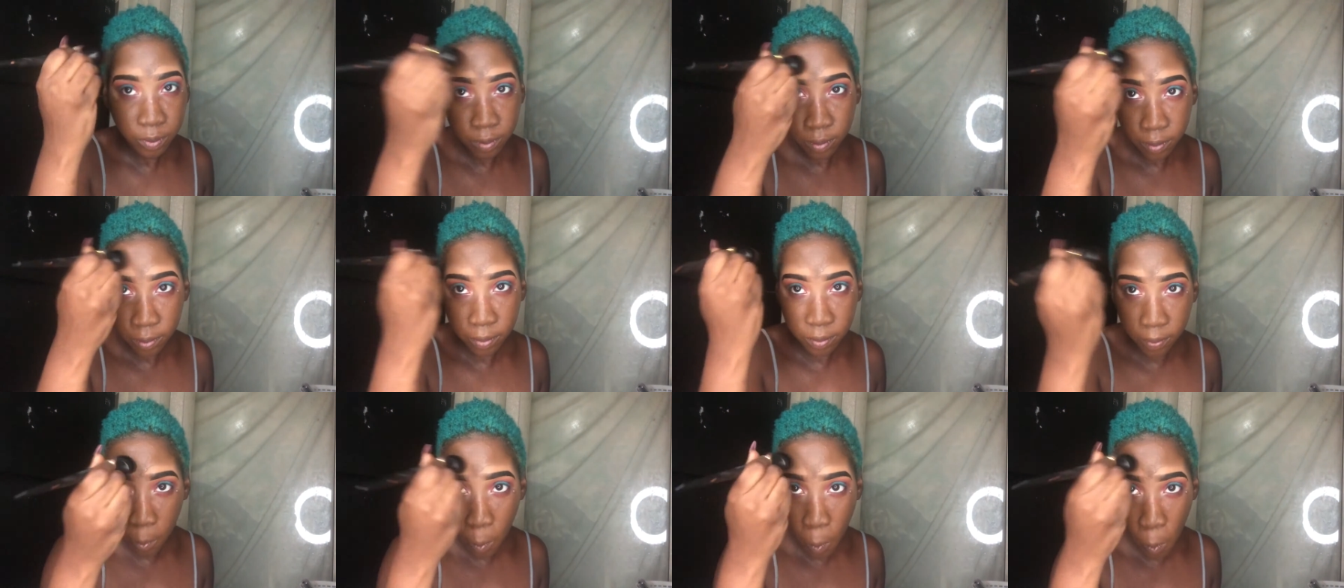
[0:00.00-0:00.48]

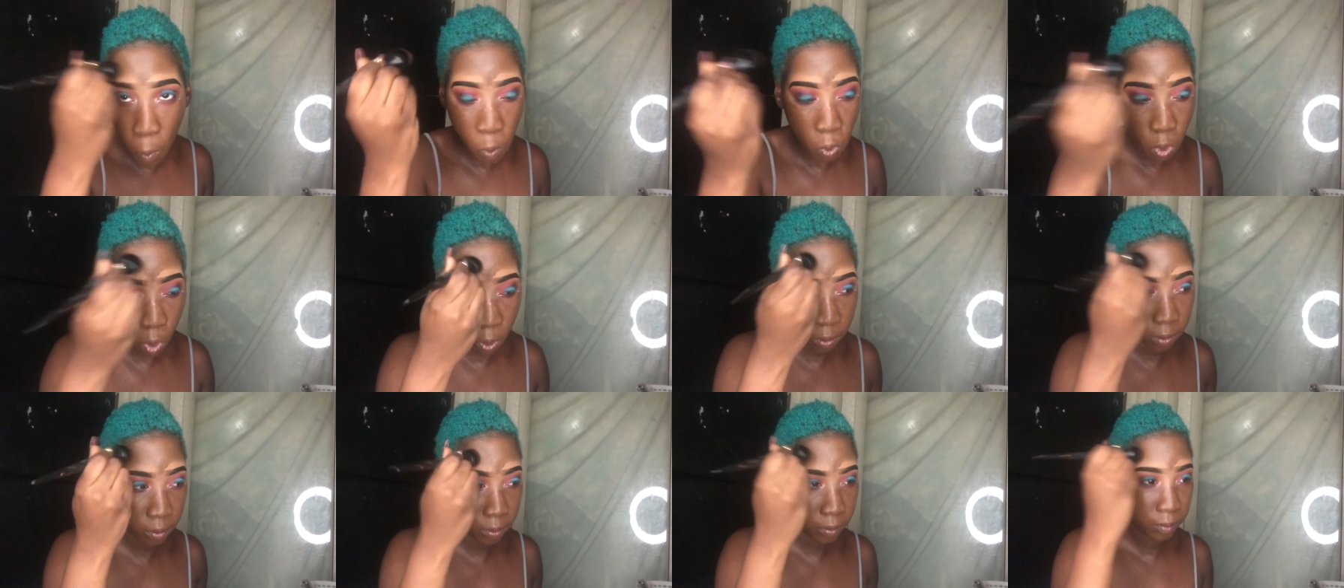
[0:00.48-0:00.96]
so
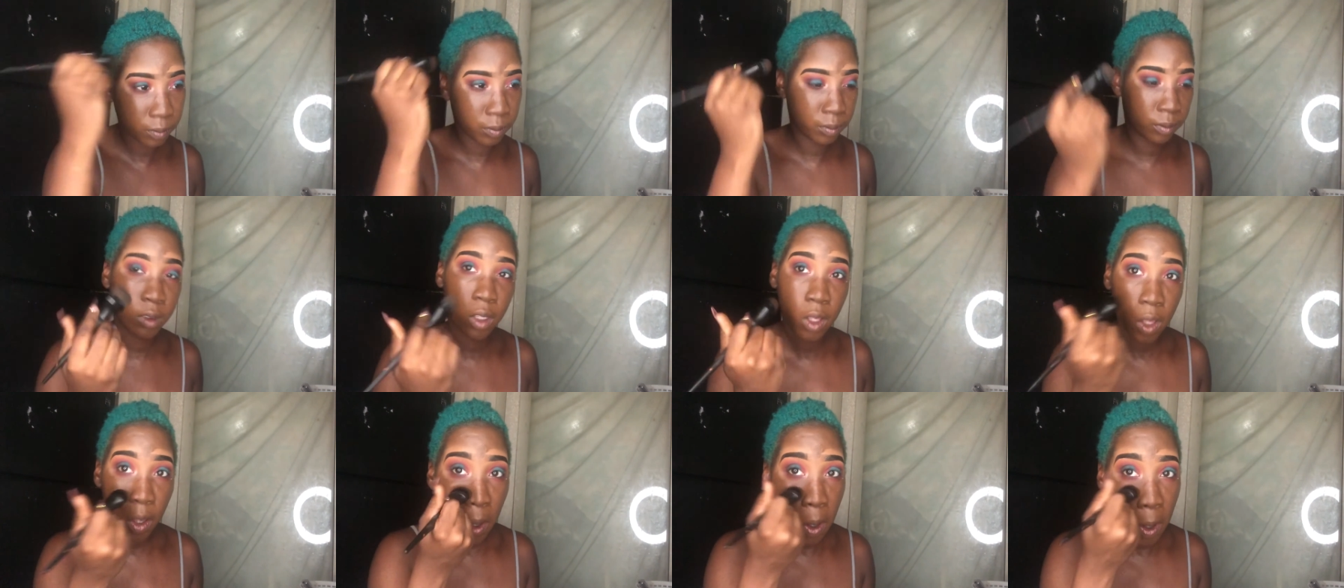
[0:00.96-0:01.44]
that's all I'm
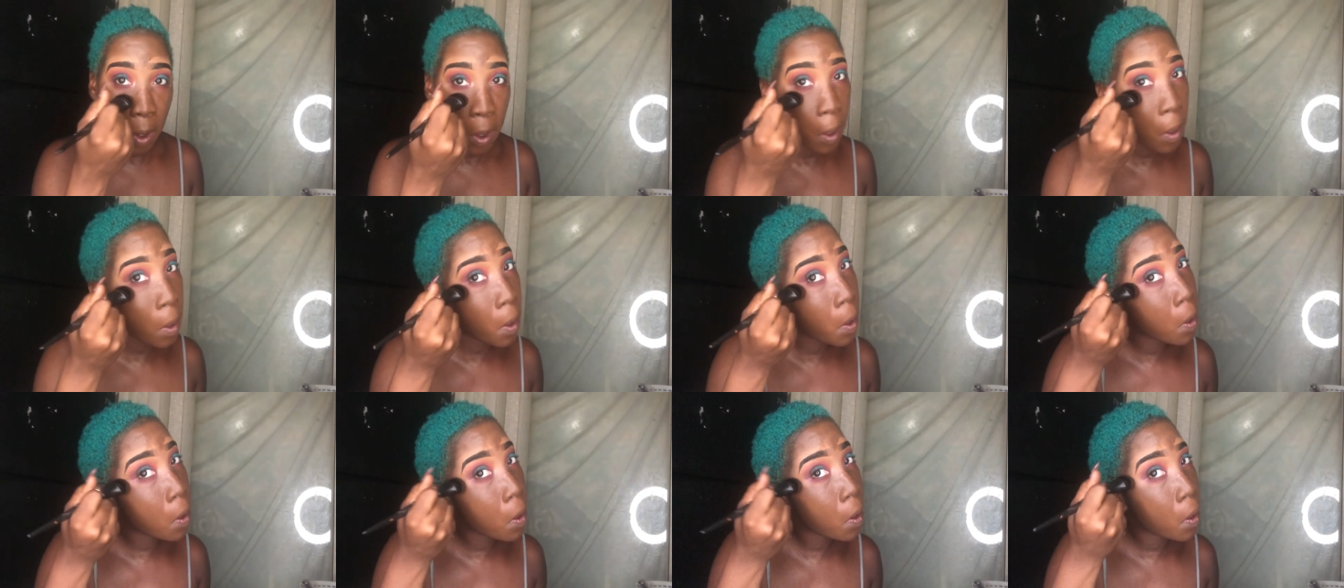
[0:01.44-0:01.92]
doing is blending
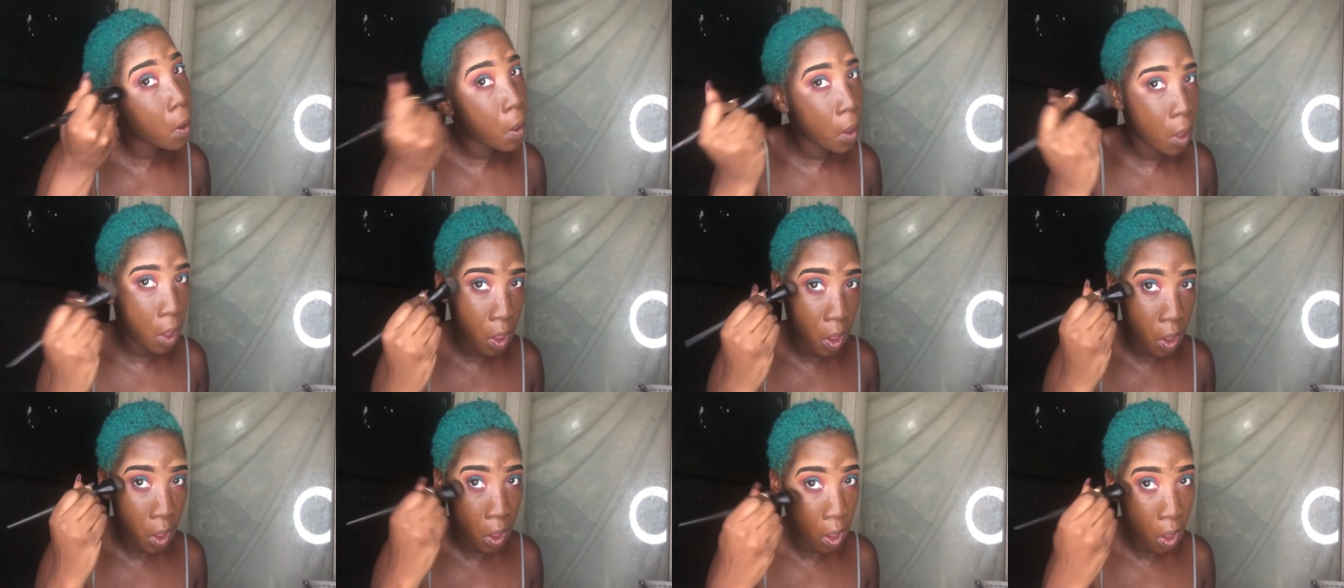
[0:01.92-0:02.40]
them in. I
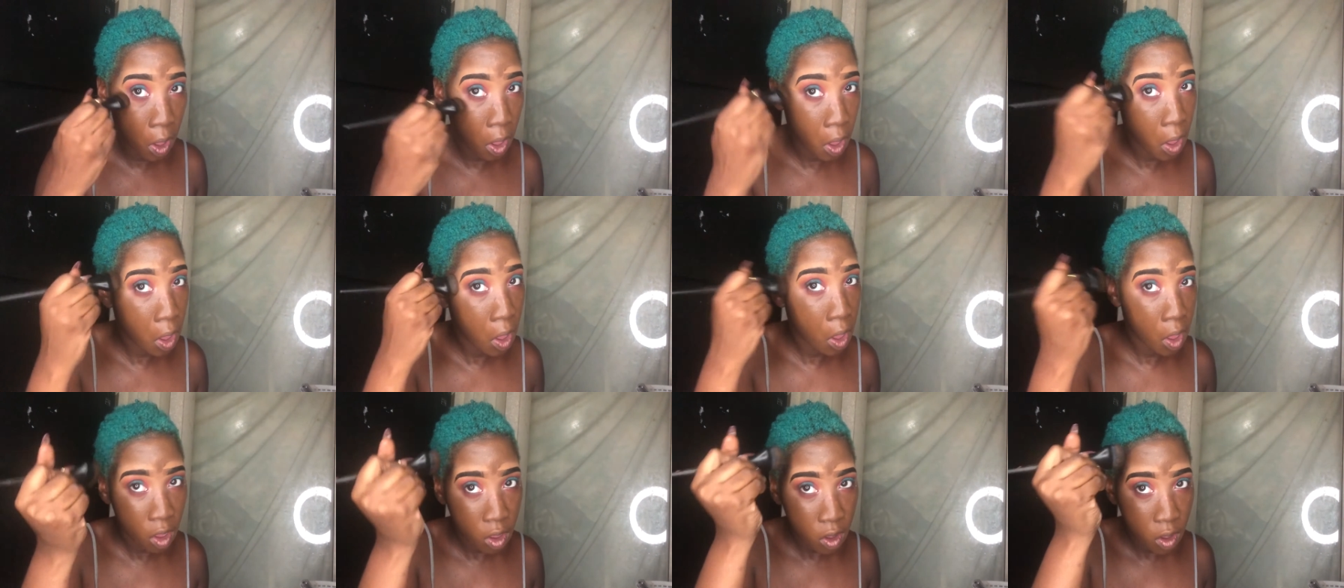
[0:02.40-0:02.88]
really
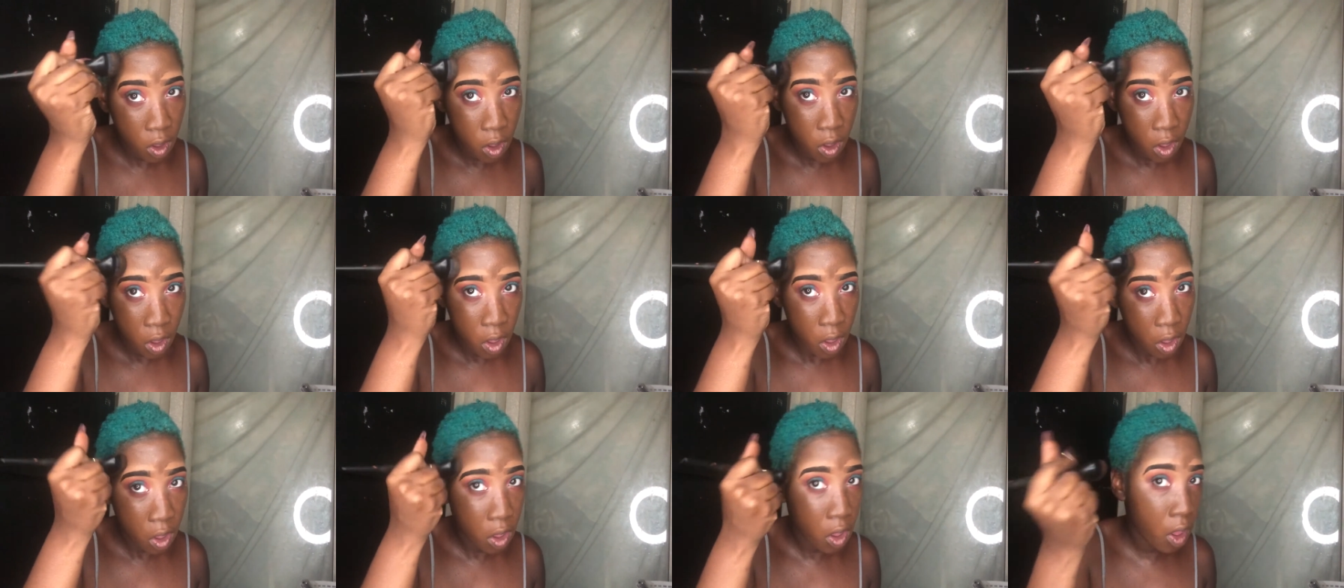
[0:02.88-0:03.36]
like those
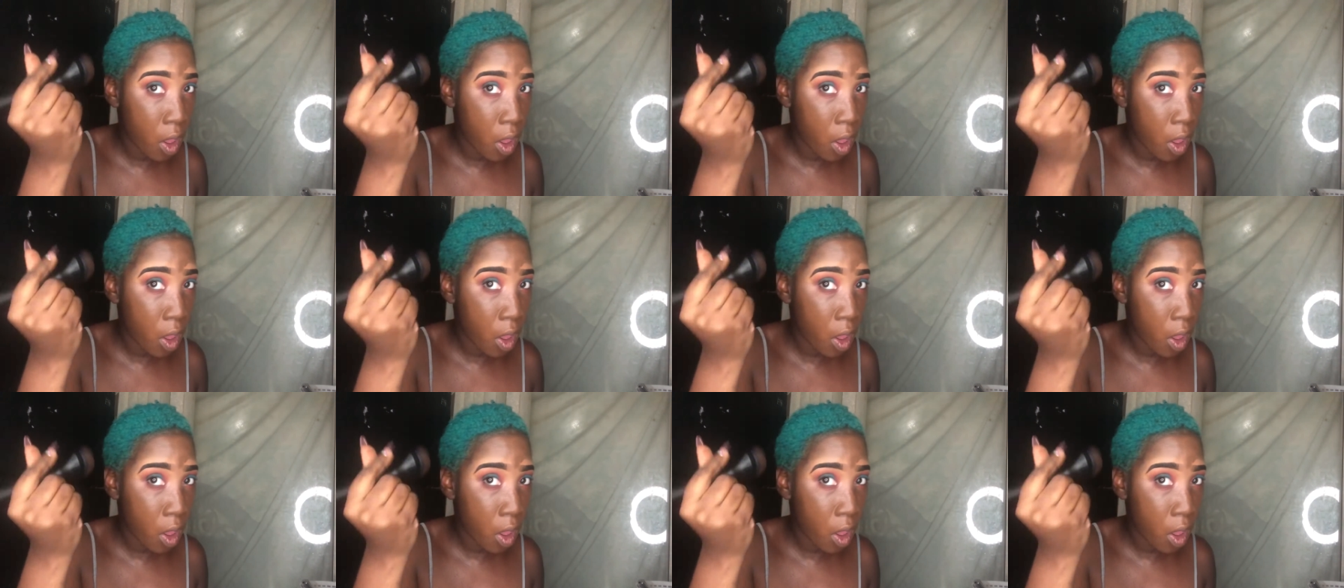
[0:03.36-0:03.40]
brushes.